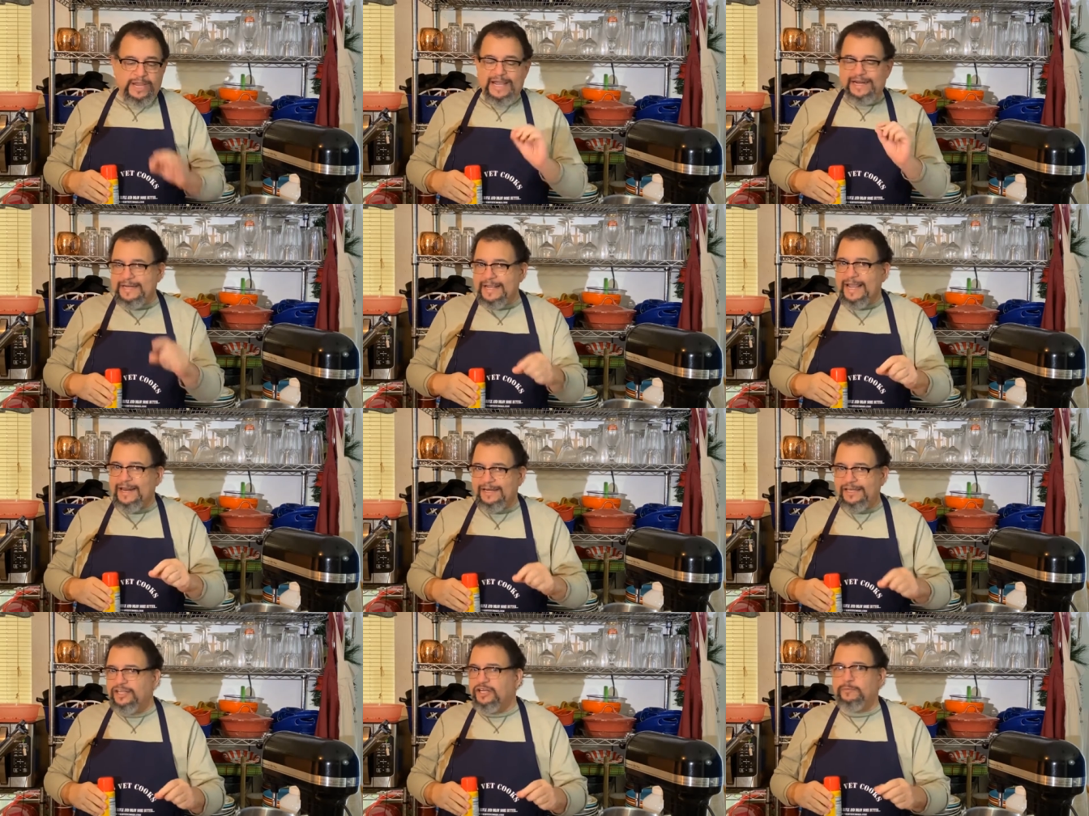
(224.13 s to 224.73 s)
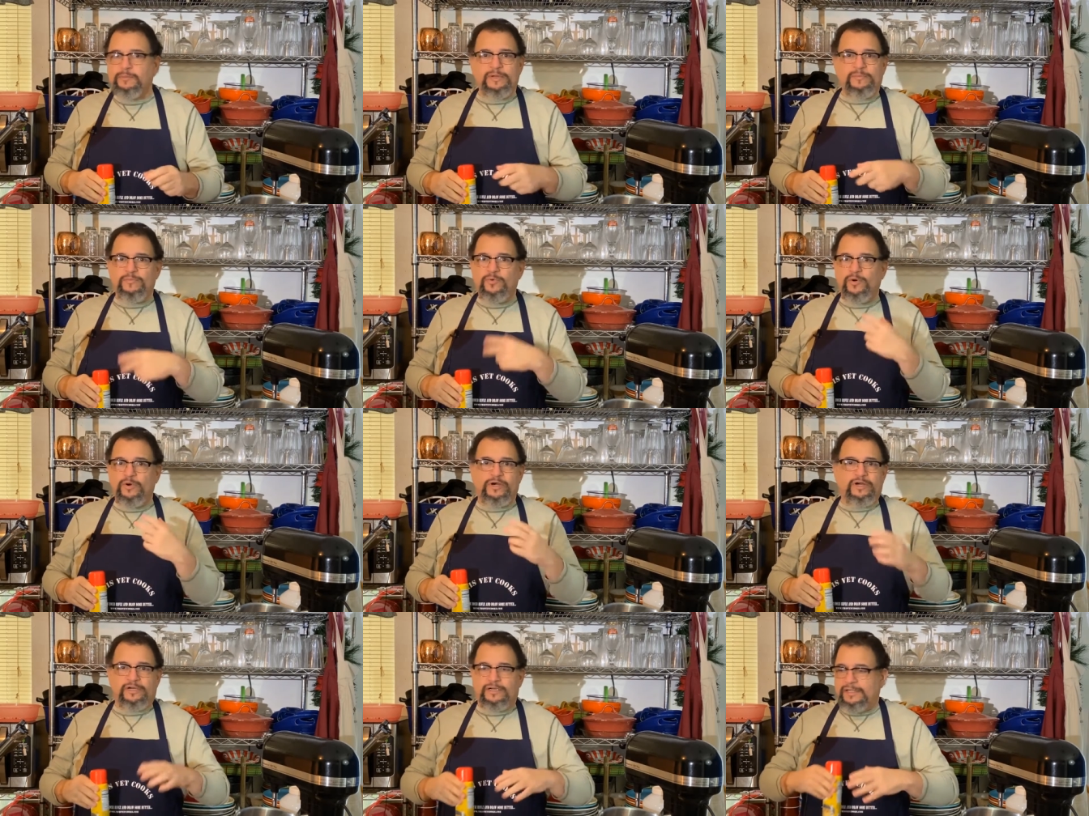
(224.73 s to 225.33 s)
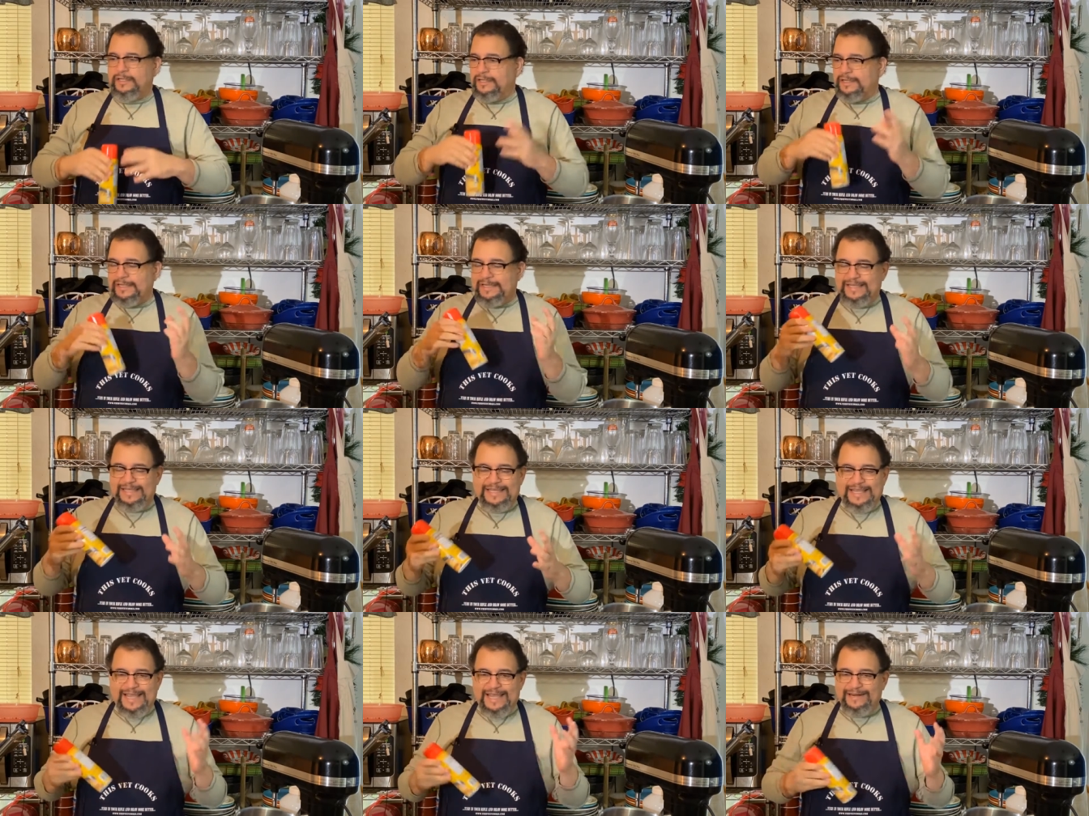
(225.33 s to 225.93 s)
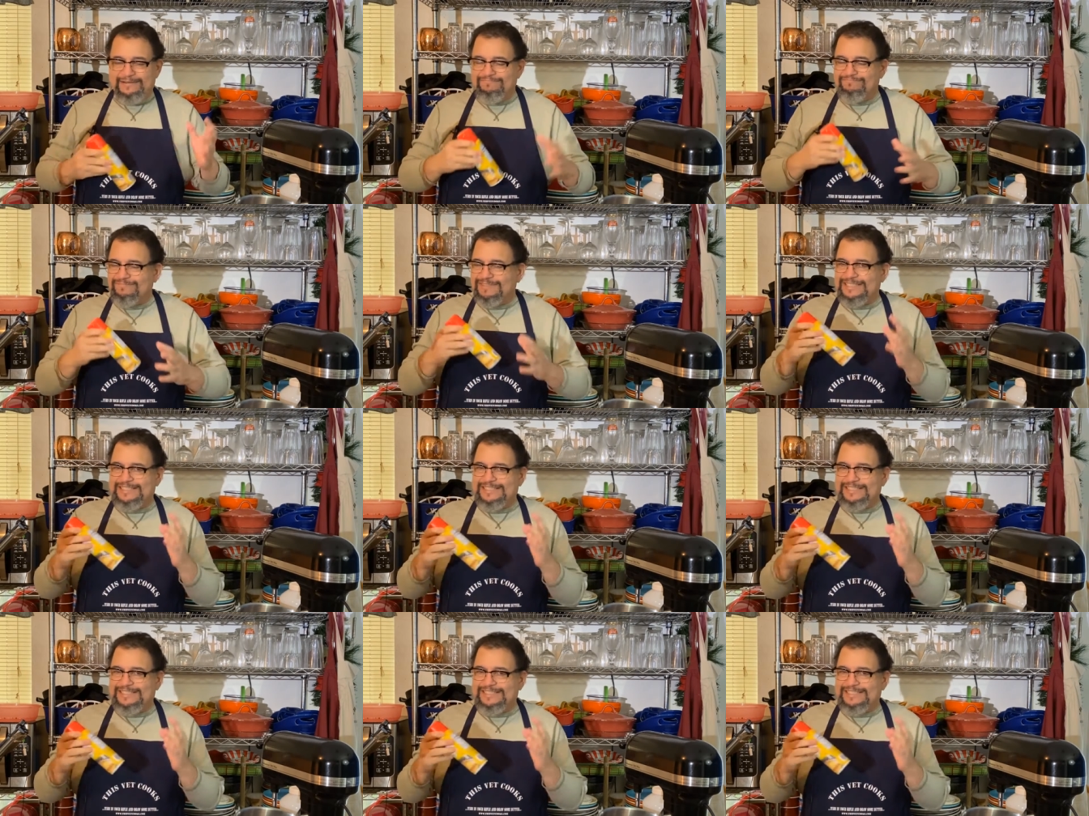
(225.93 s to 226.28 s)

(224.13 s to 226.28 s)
We had to add a little bit more. Again,